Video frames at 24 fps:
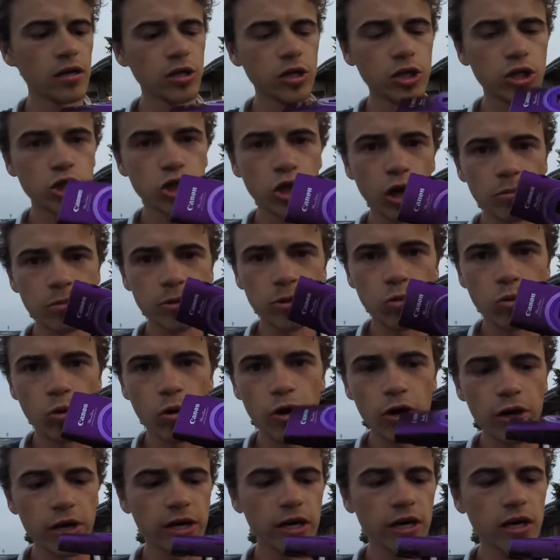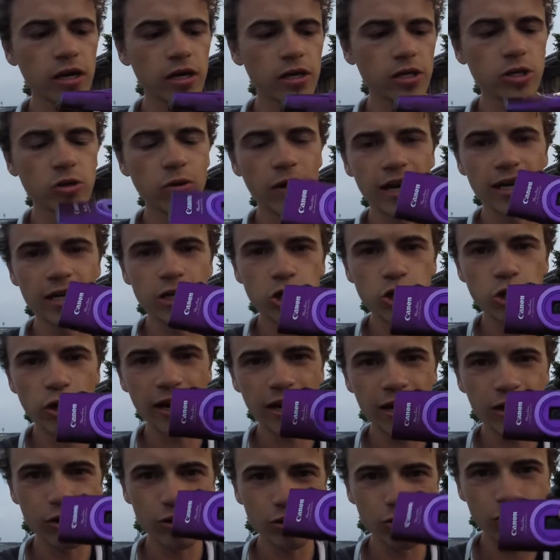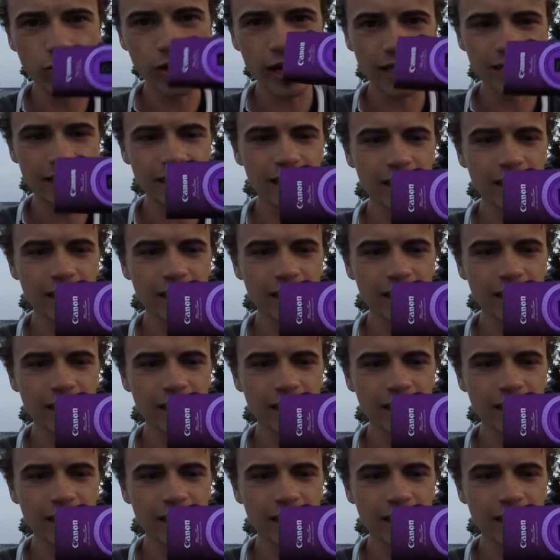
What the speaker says: stopped working, so I had to try and glue that